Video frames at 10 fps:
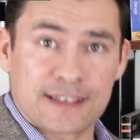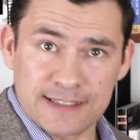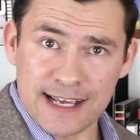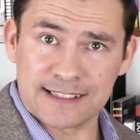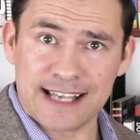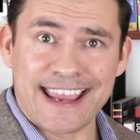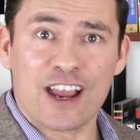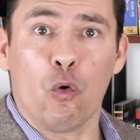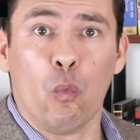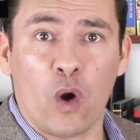Now, this next
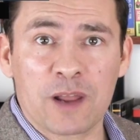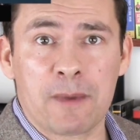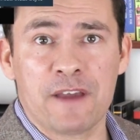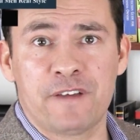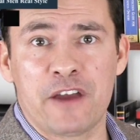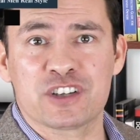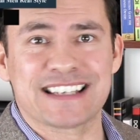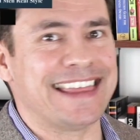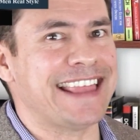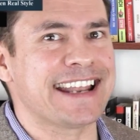saying, one of my
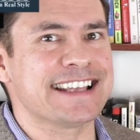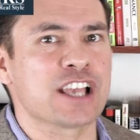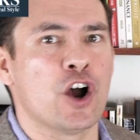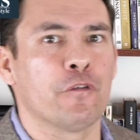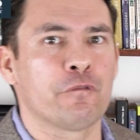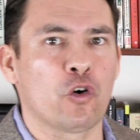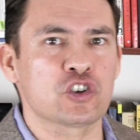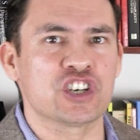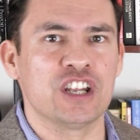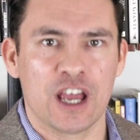favorites, and that is
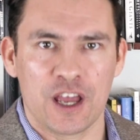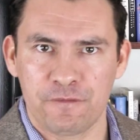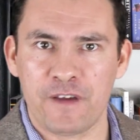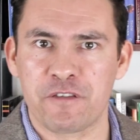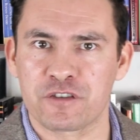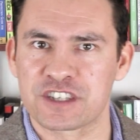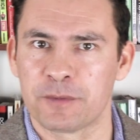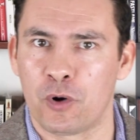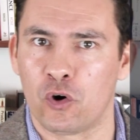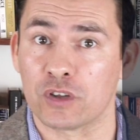fortune favors
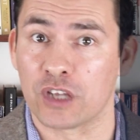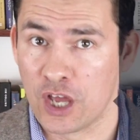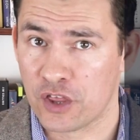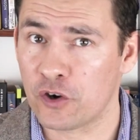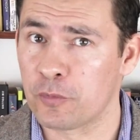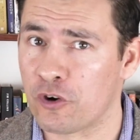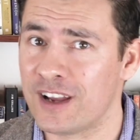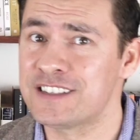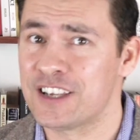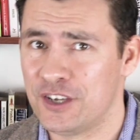the bold. Third
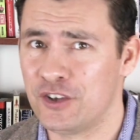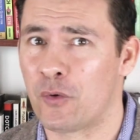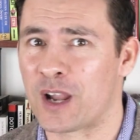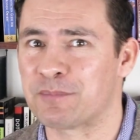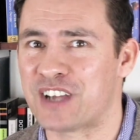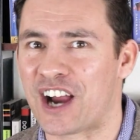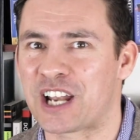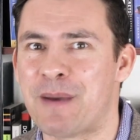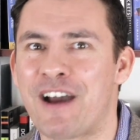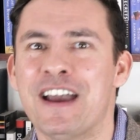Marines, you know what I'm
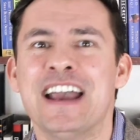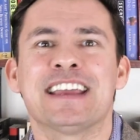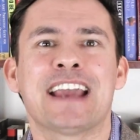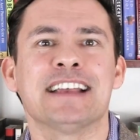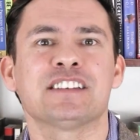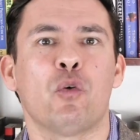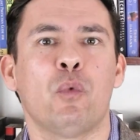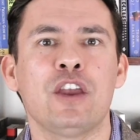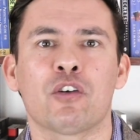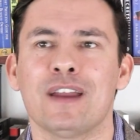talking about. Guys,
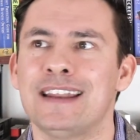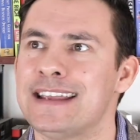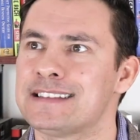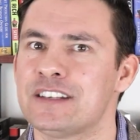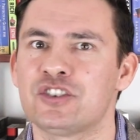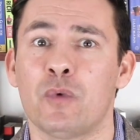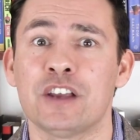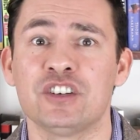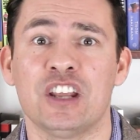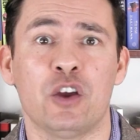we are in a
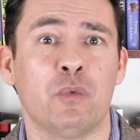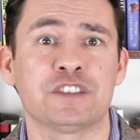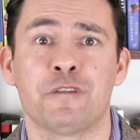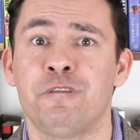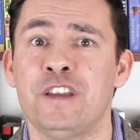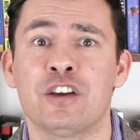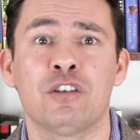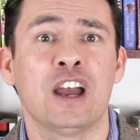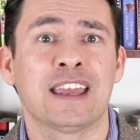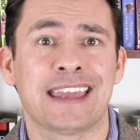situation in which
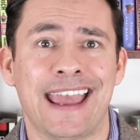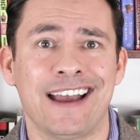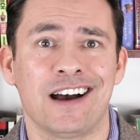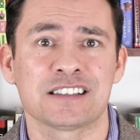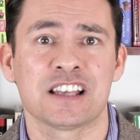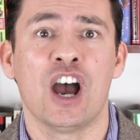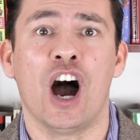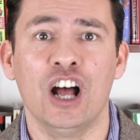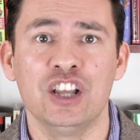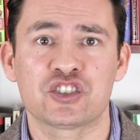fear, chaos,
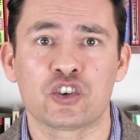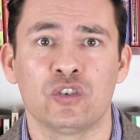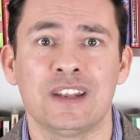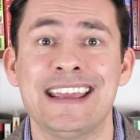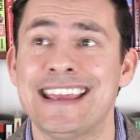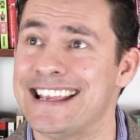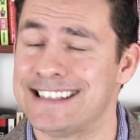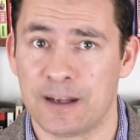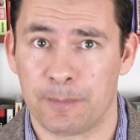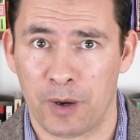uncertainty
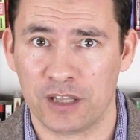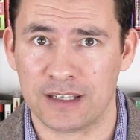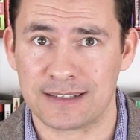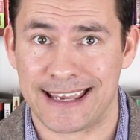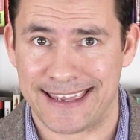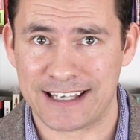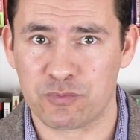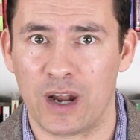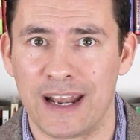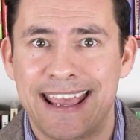is in abundance. And
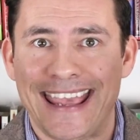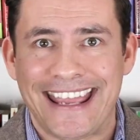guess what?